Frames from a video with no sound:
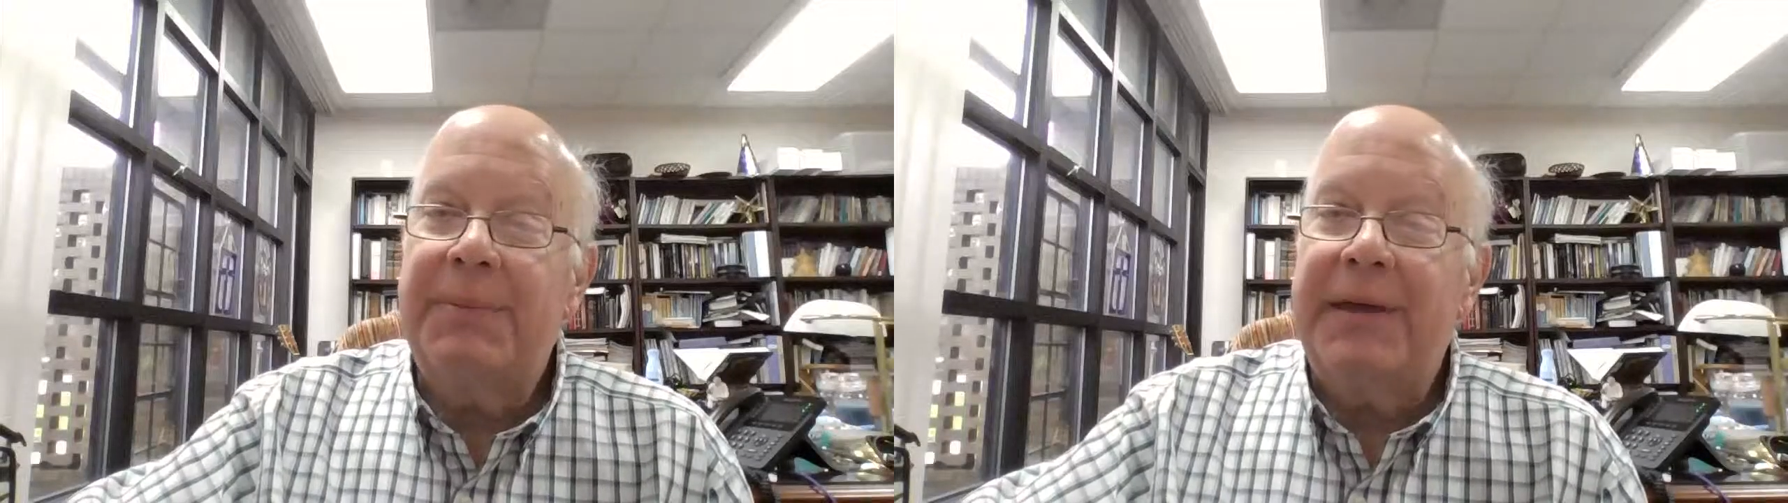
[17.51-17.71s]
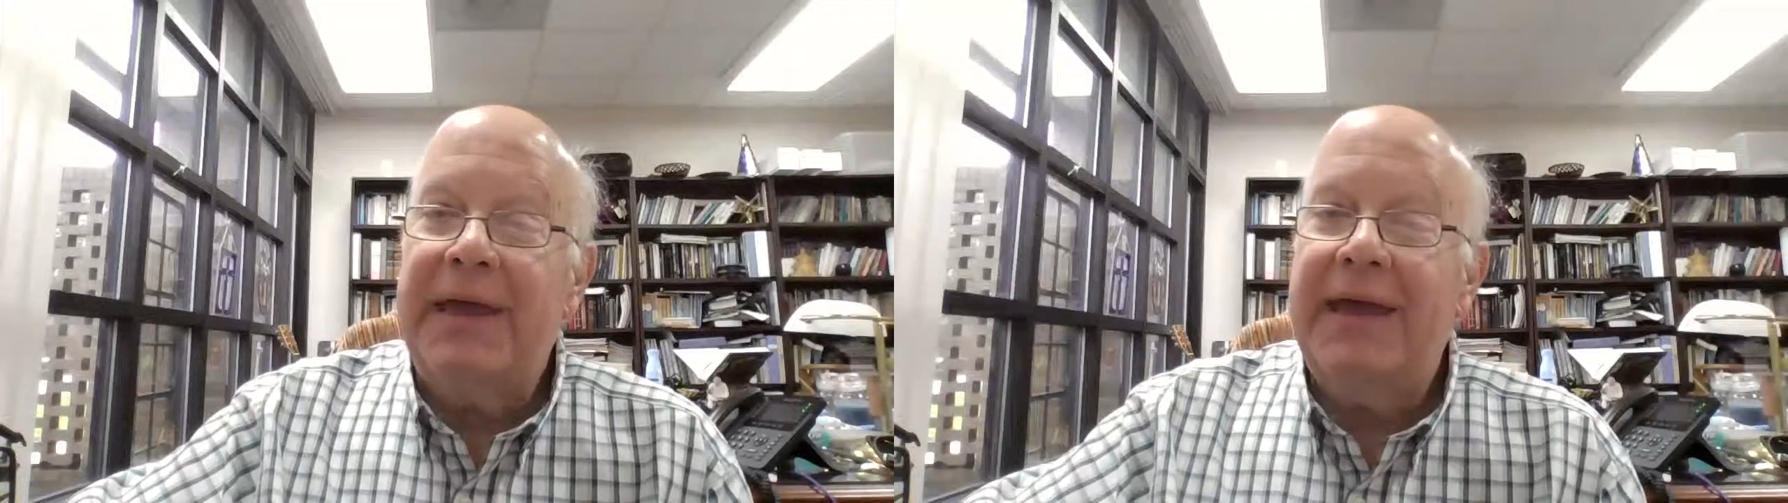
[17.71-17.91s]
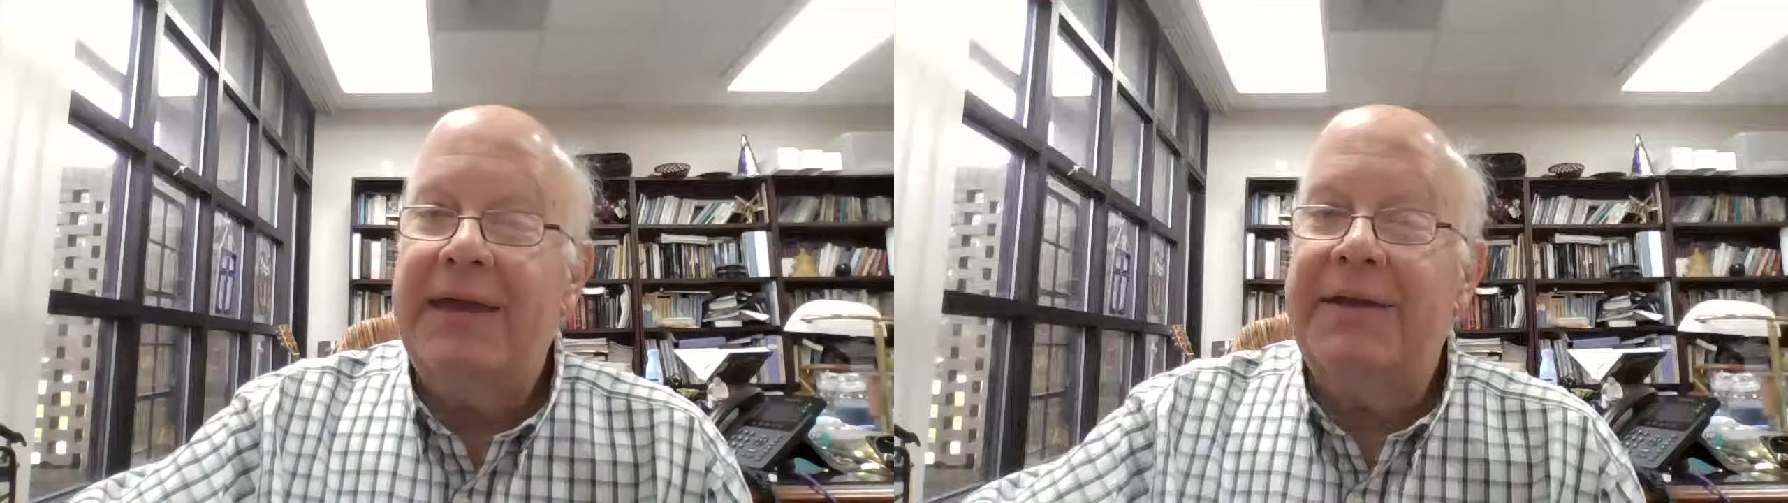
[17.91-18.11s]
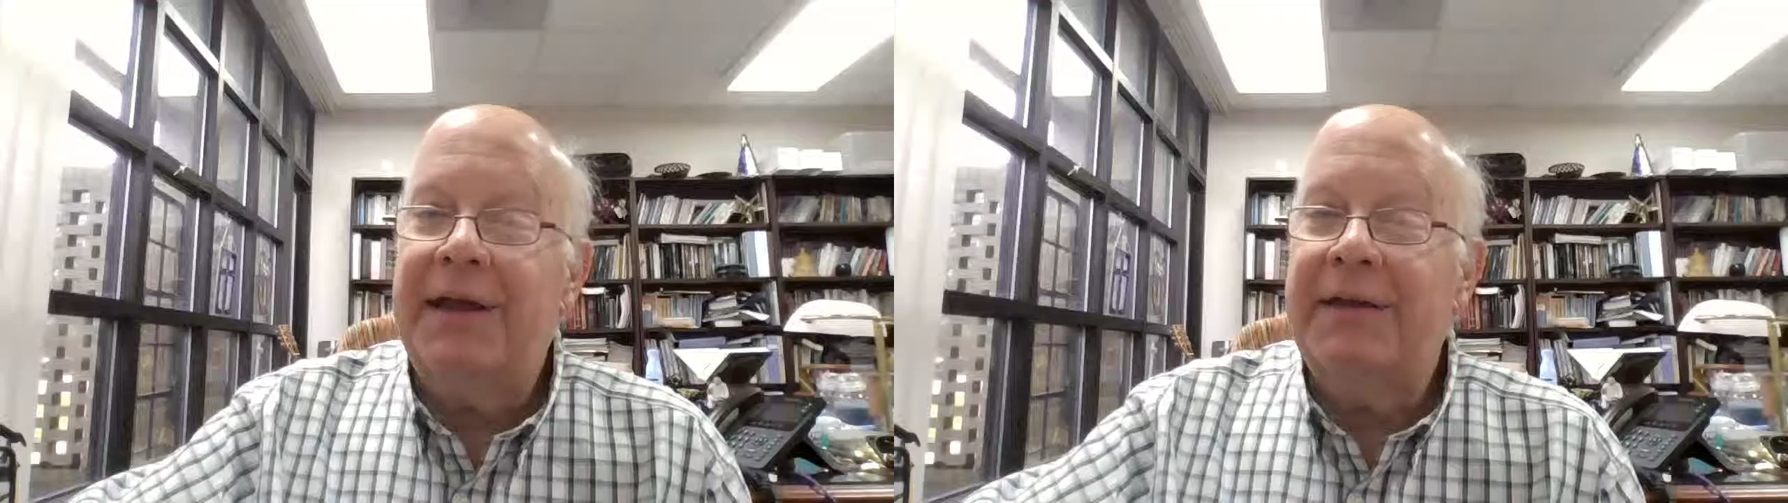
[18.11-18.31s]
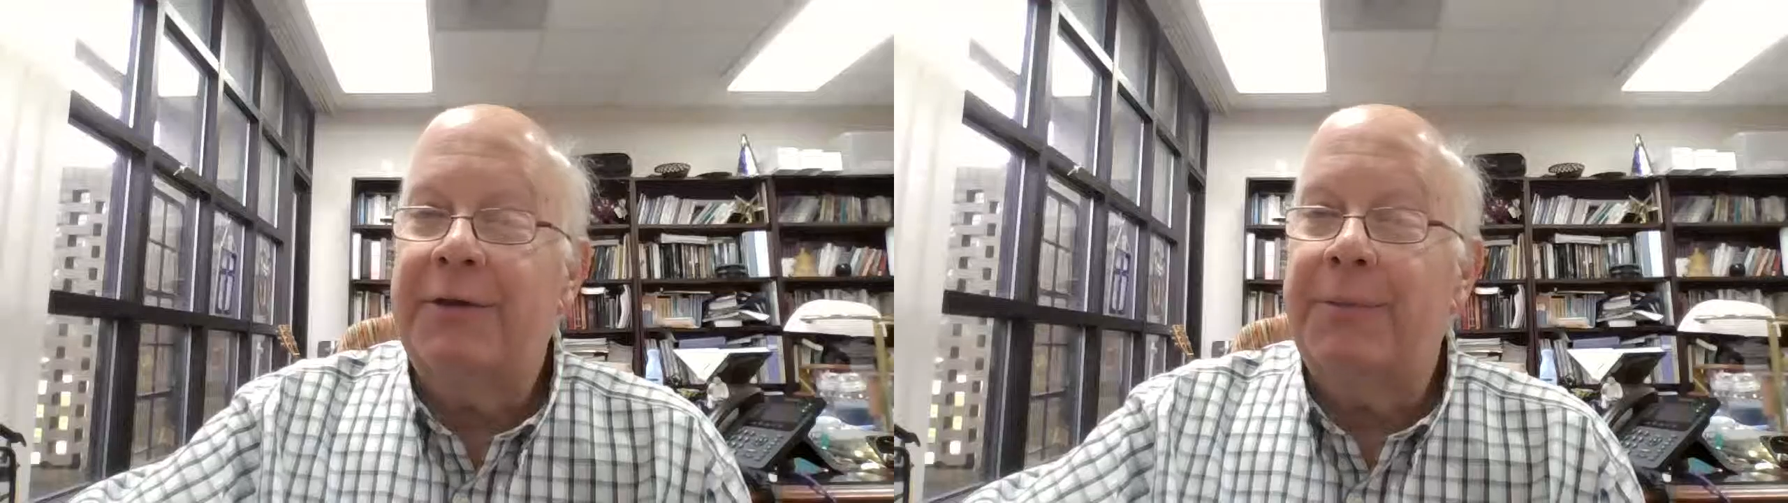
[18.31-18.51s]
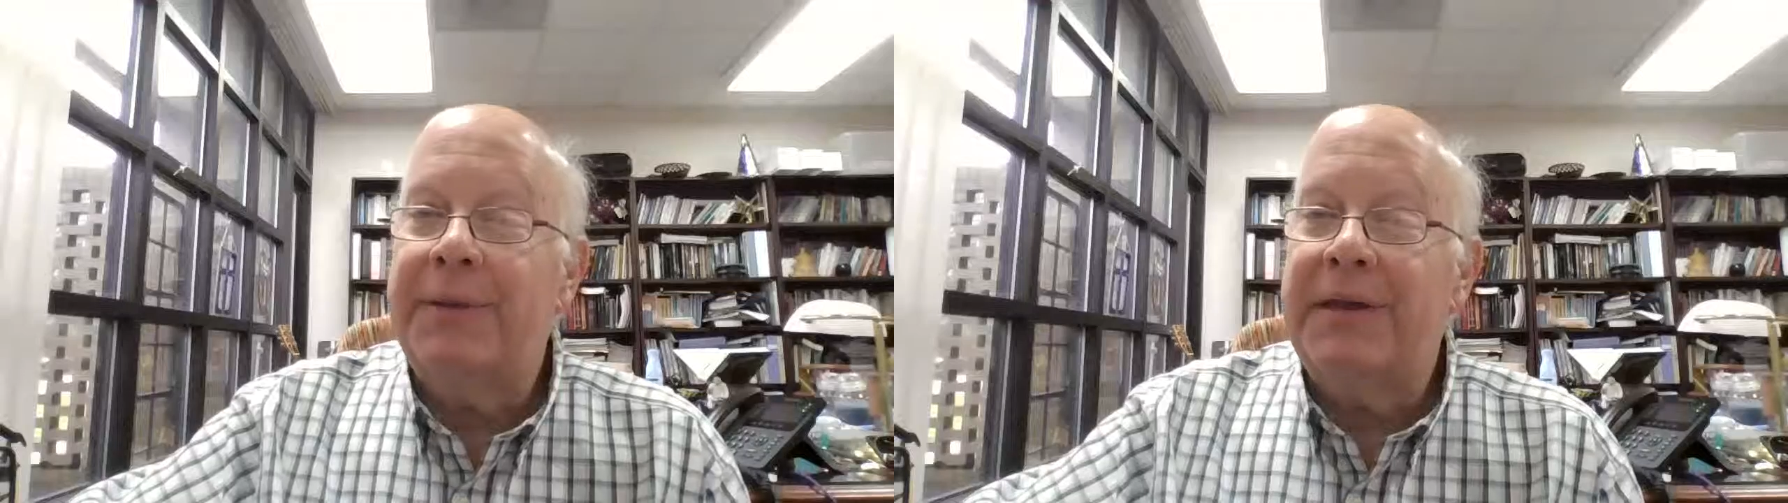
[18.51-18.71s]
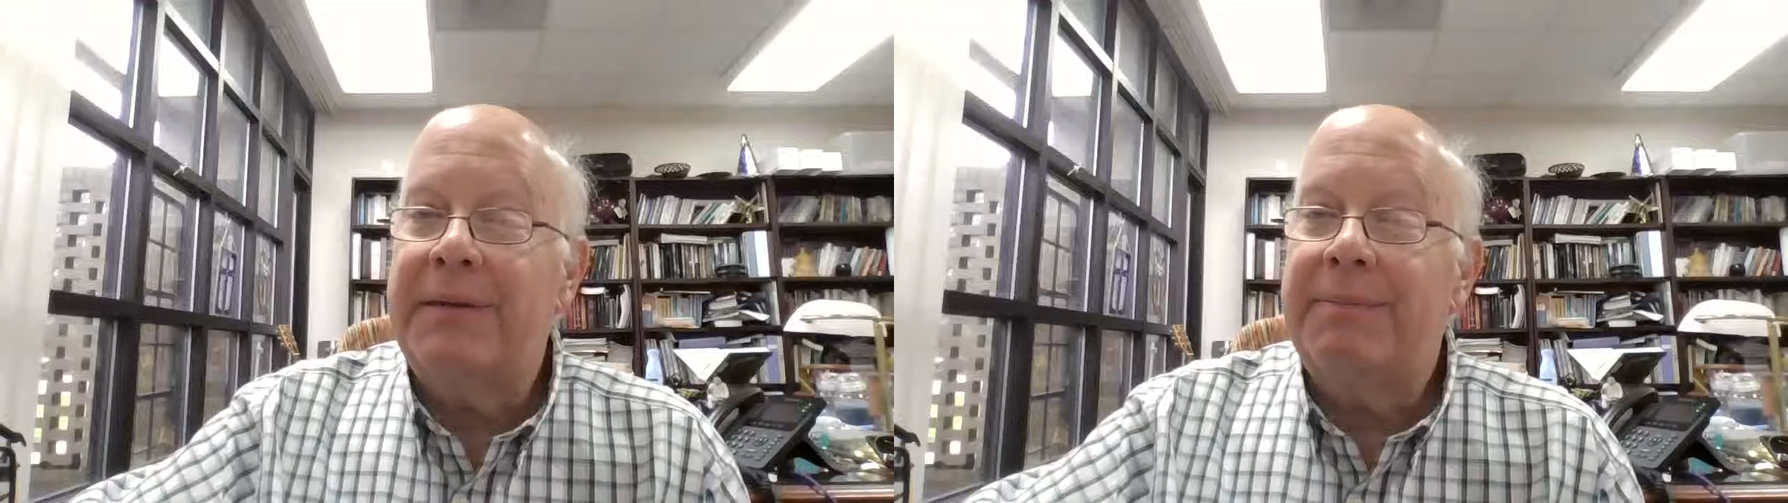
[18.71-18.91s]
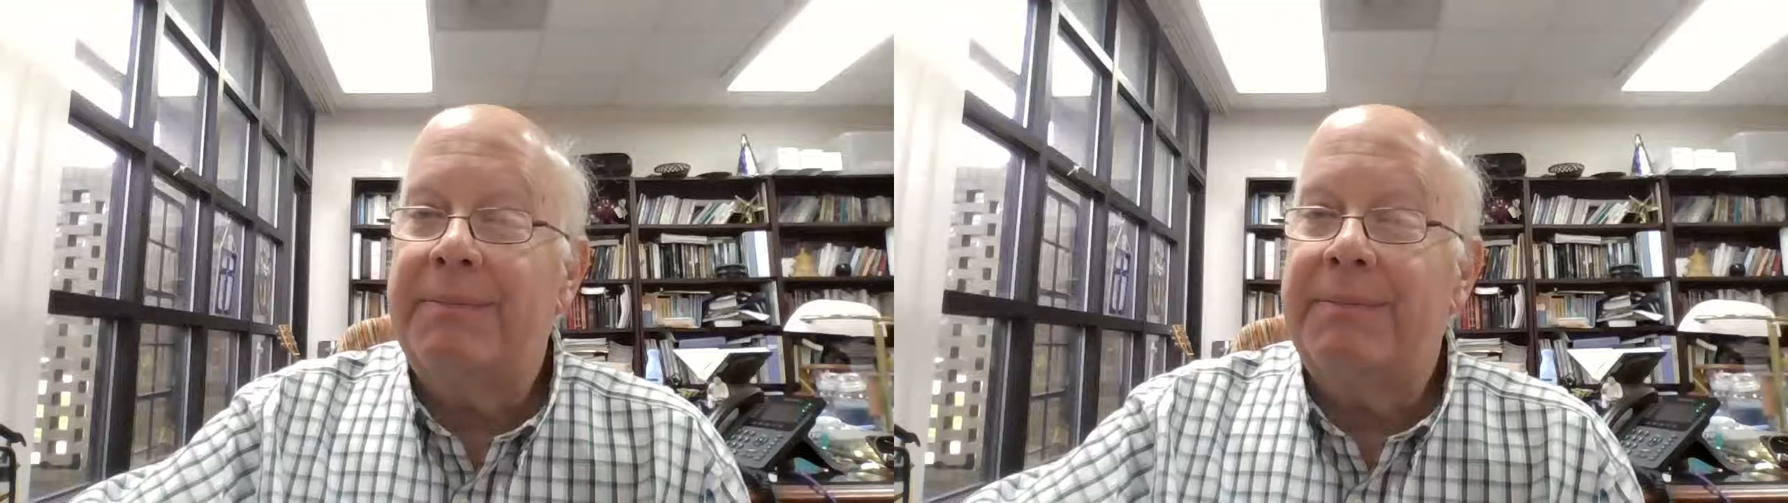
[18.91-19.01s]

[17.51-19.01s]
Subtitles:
ahead a little bit